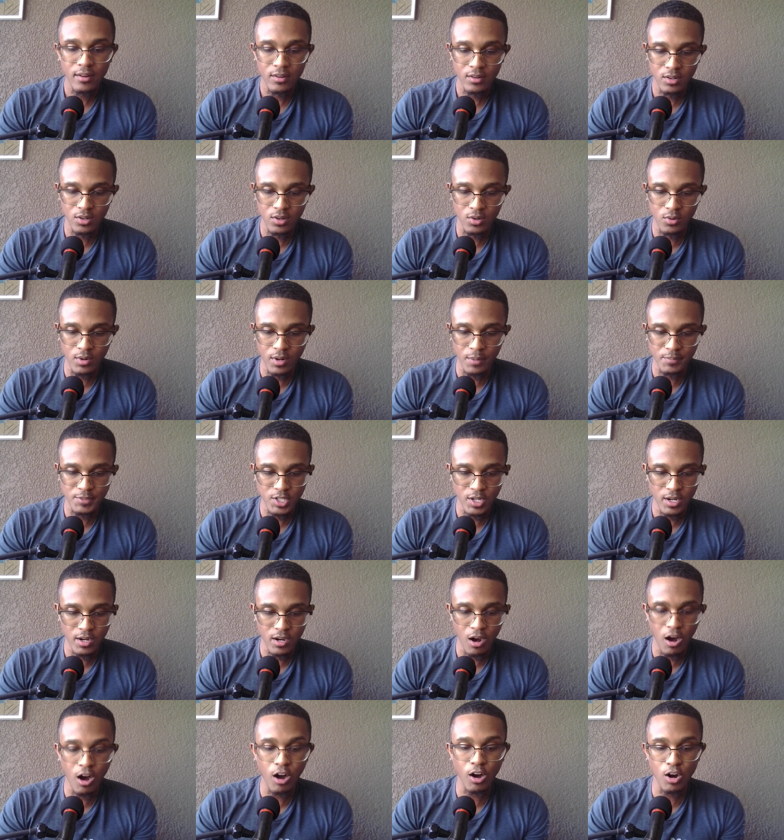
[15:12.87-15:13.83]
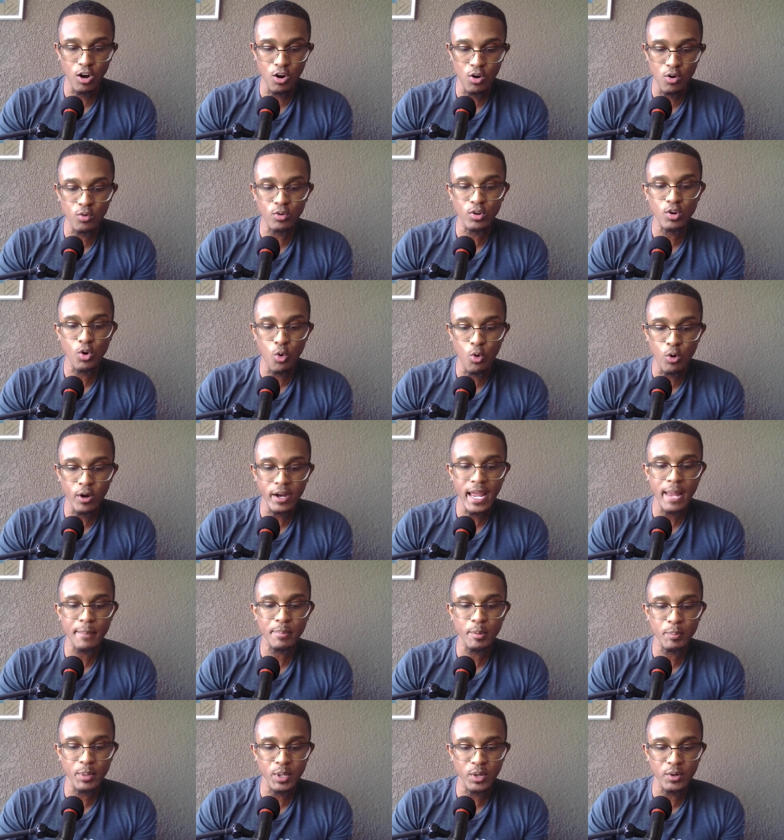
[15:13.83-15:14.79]
Oh, I'm sorry. Our own core
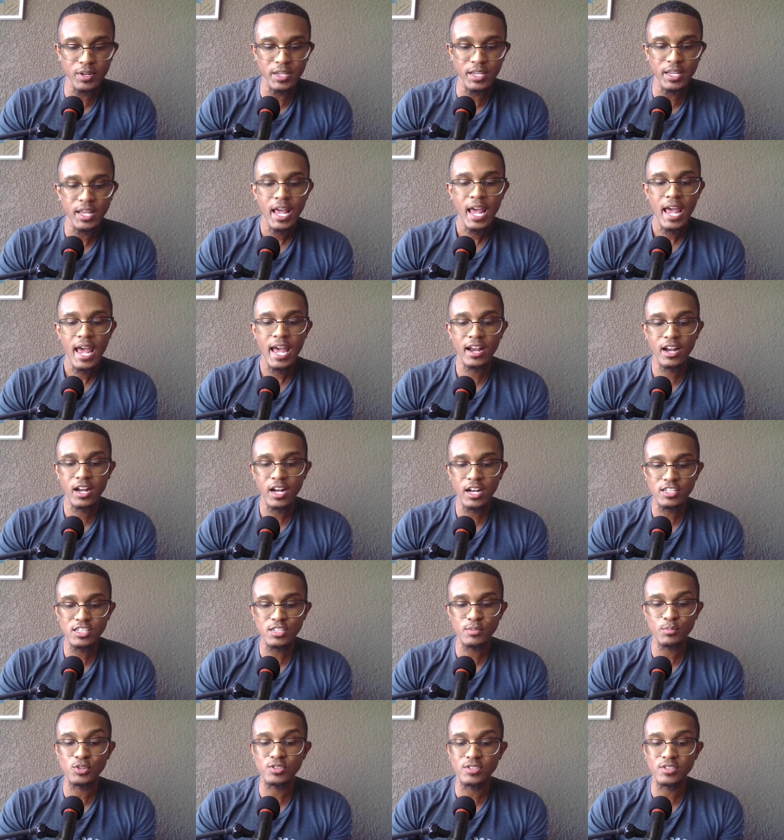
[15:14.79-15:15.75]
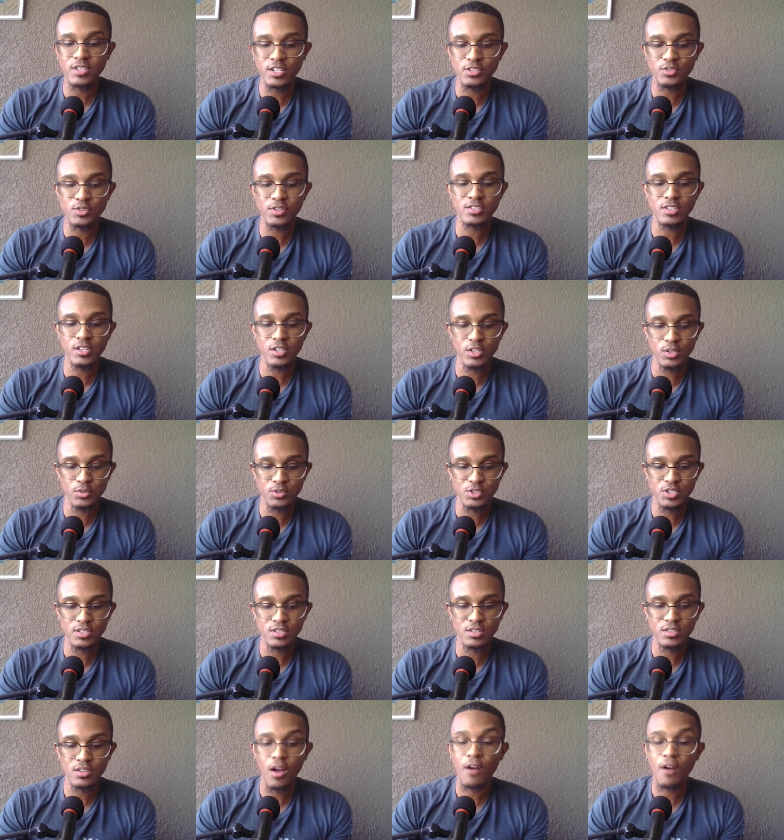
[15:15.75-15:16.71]
capability and customer centric
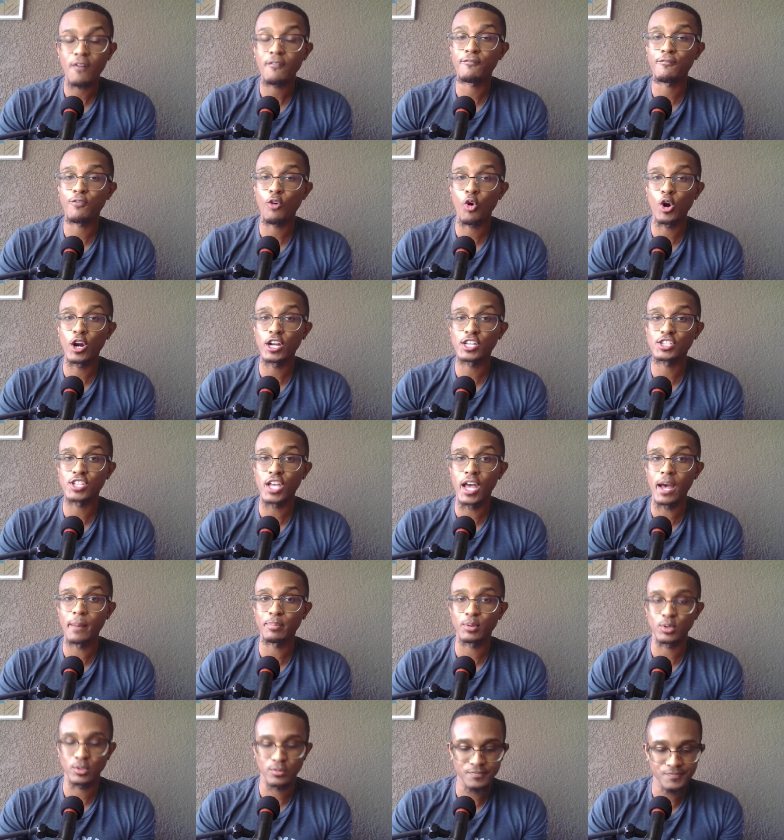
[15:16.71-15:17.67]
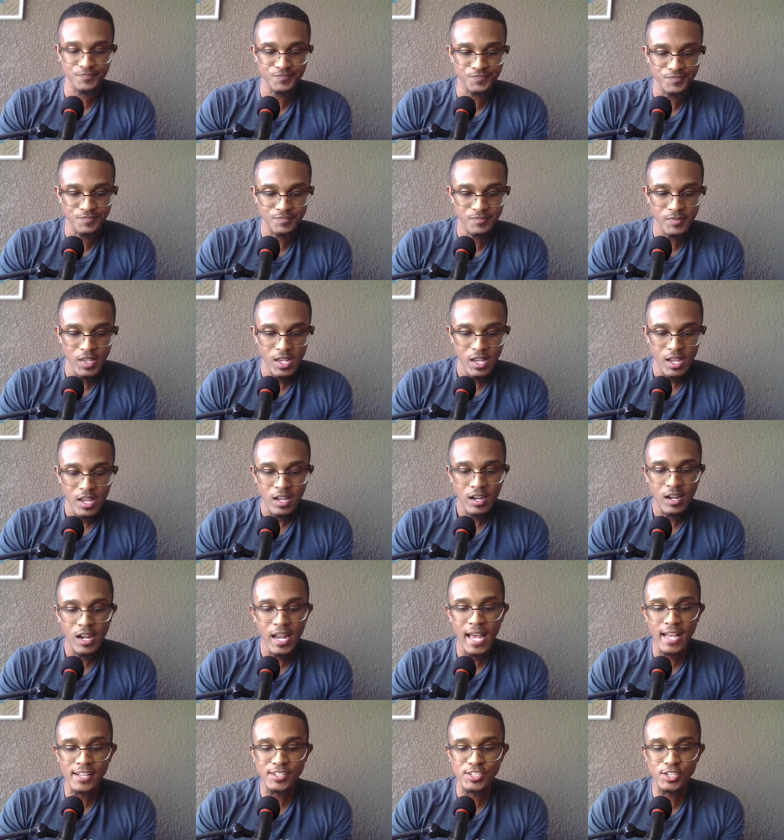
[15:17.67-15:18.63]
solutions. For example,
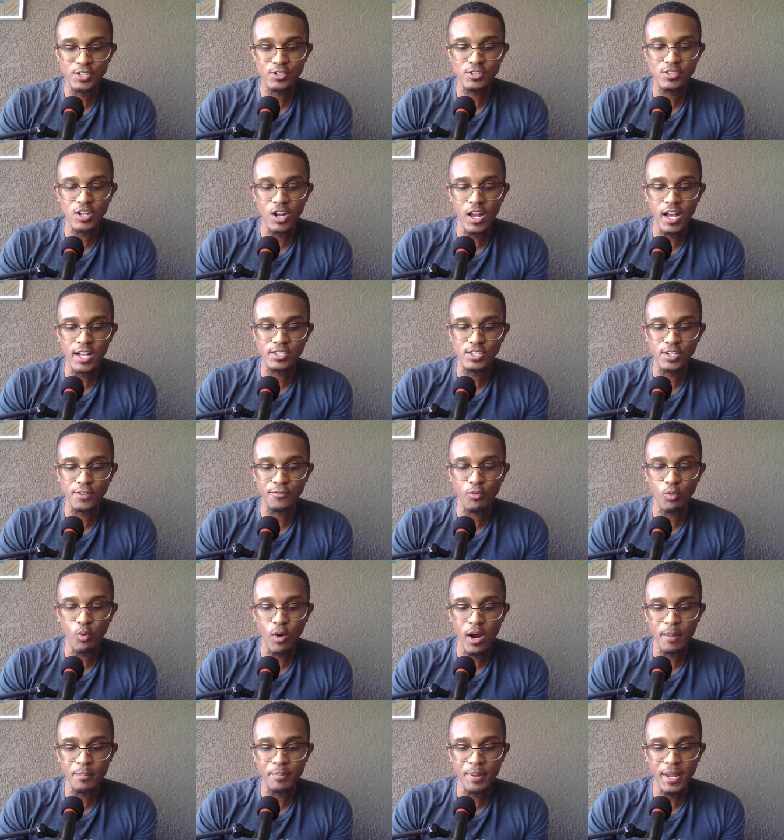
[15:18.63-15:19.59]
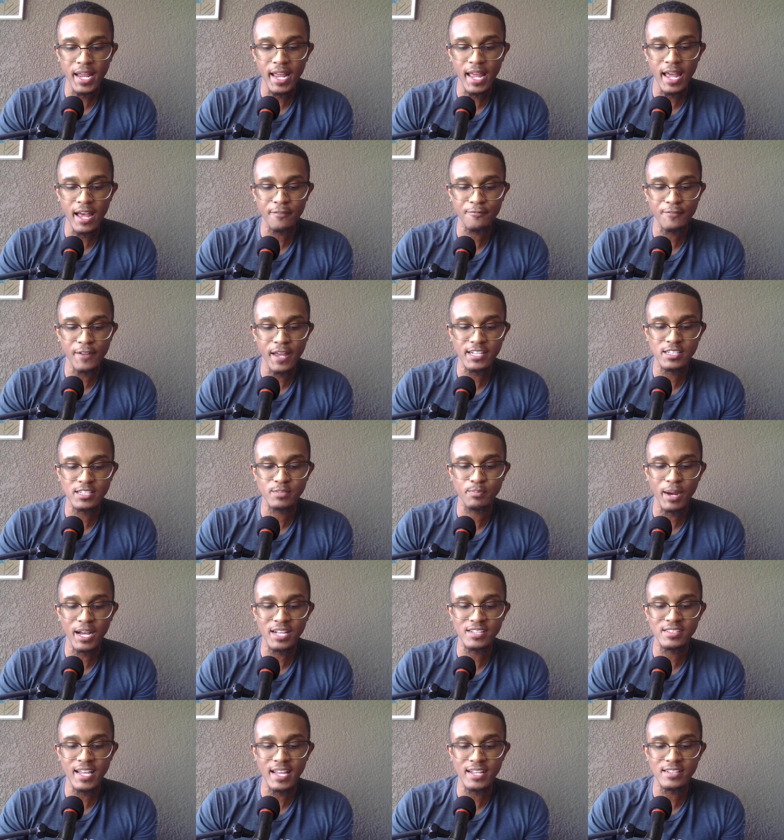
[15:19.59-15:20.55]
Last year's launch of OnePay FX
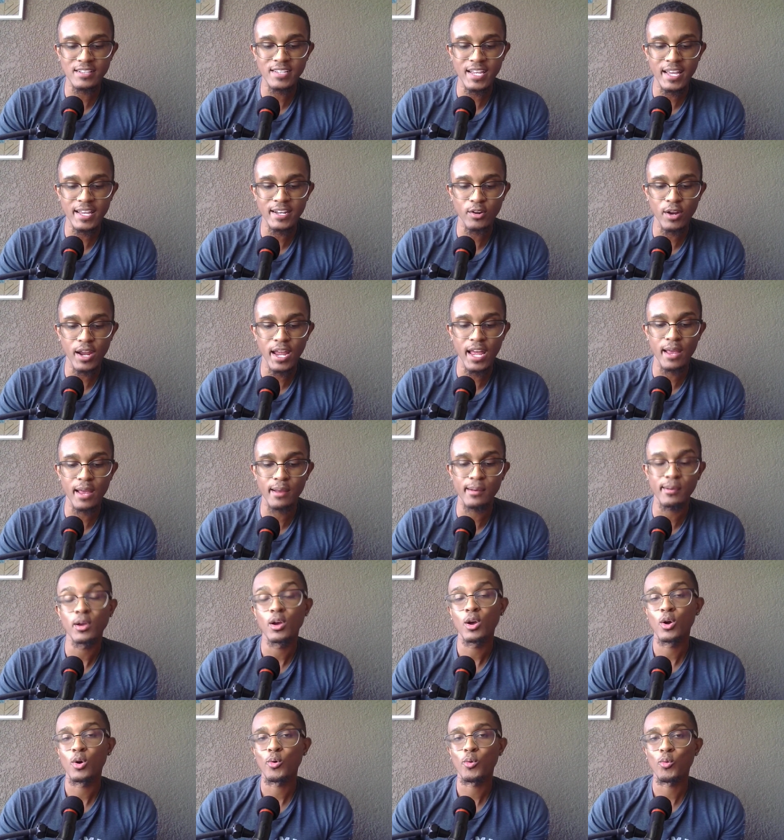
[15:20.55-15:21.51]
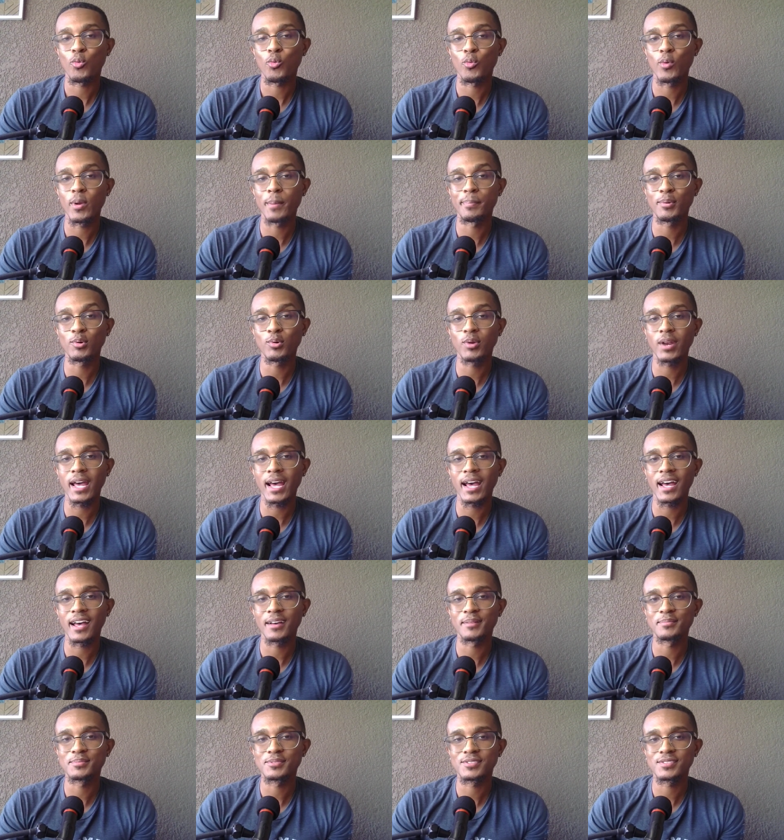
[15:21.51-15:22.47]
by Santander and Ripple
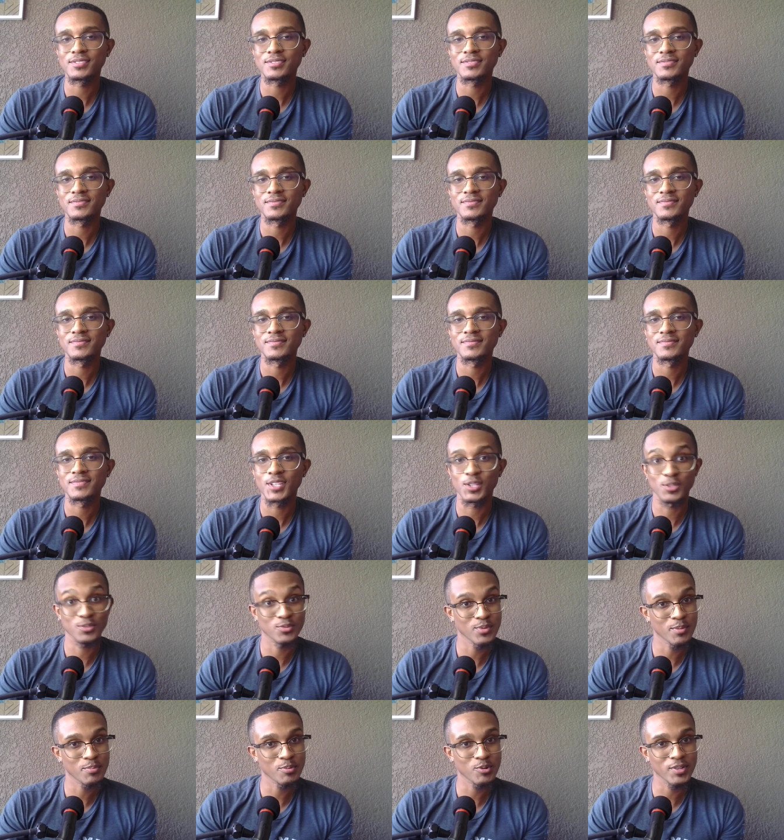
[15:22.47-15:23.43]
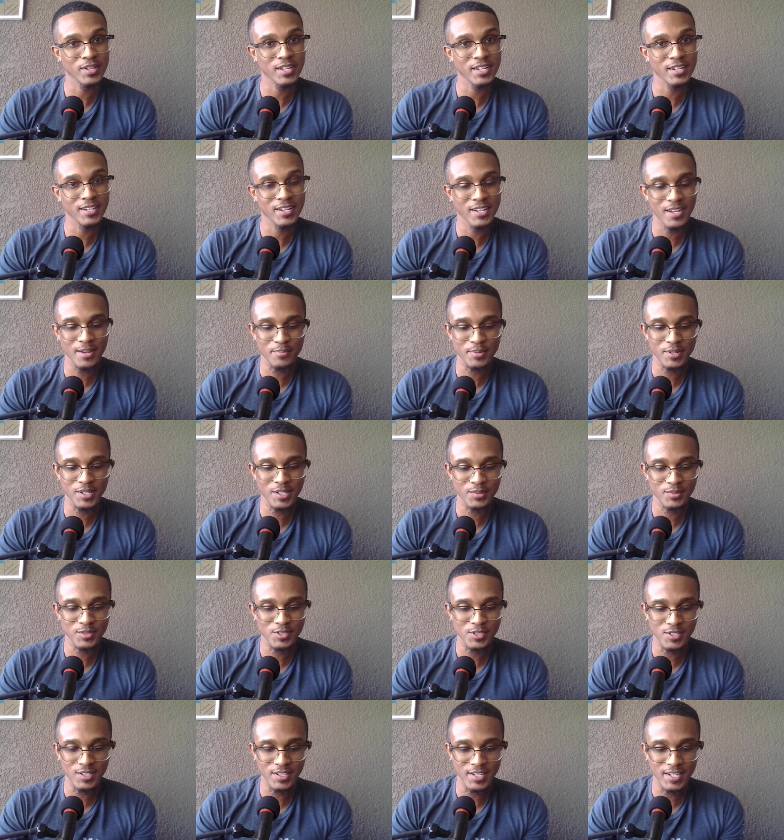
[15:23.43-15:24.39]
Labs, there's Ripple again, the company,
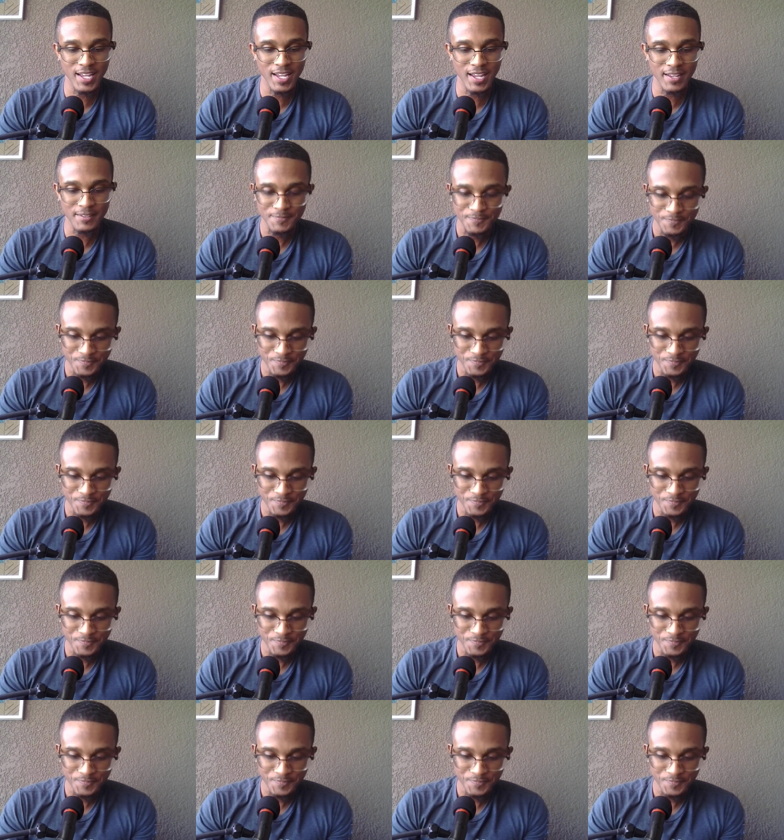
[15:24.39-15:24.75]
which look at that,